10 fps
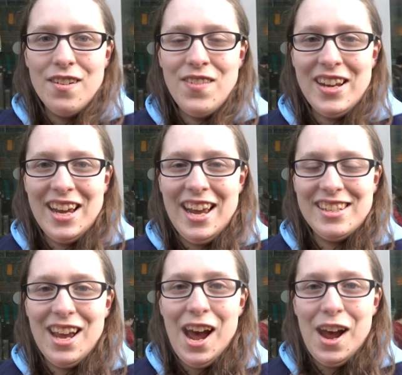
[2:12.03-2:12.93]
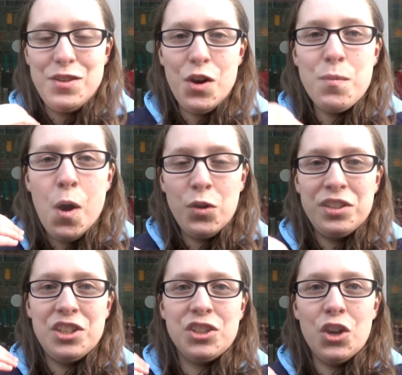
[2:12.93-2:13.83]
Right guys, I know I'm
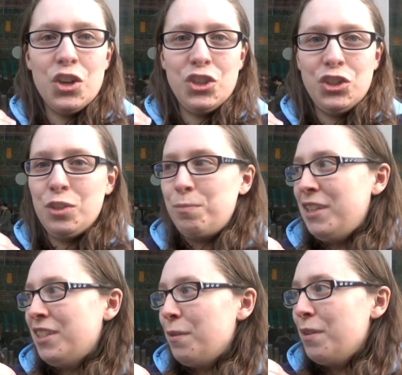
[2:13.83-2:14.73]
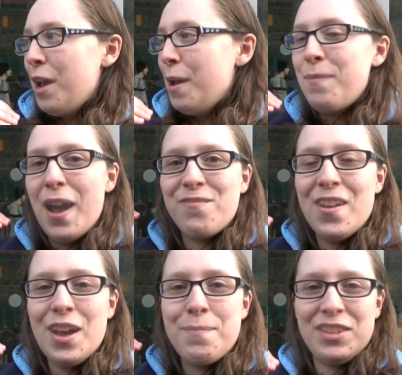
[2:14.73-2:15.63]
hosting a Scottish YouTube meetup, but I
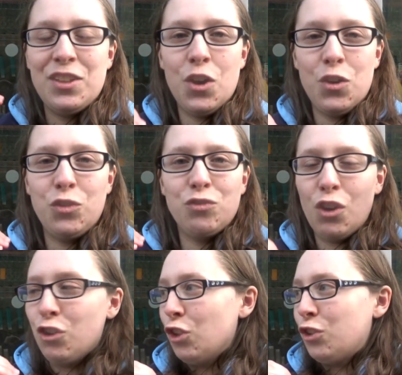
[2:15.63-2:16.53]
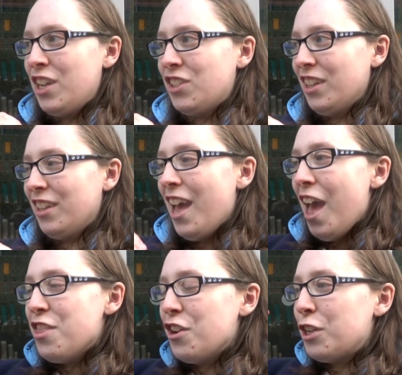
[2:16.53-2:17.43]
think I picked the wrong location.
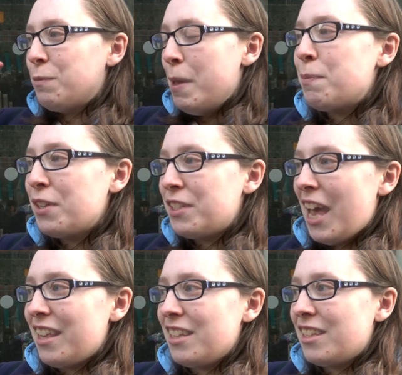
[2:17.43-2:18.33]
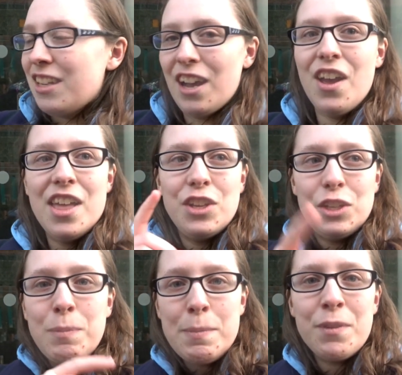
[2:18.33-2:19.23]
There's people selling stuff,
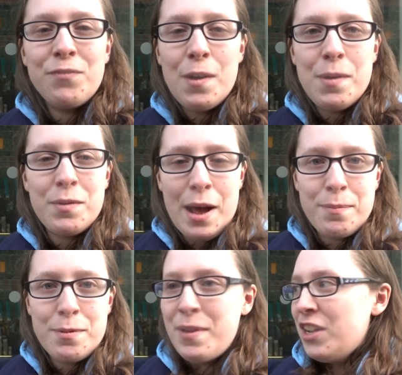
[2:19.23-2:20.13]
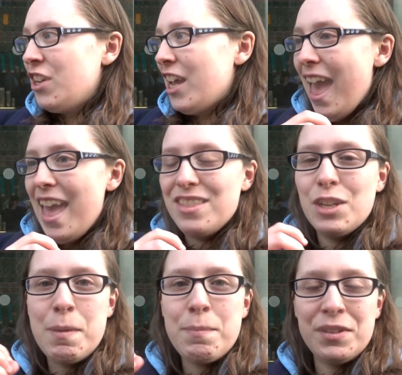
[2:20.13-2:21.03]
there's people filming without permission, and
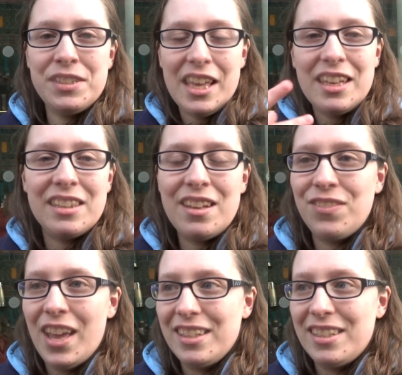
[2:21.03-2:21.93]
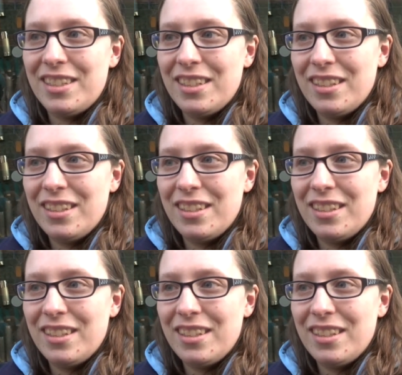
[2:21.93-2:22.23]
there's people selling leaflets.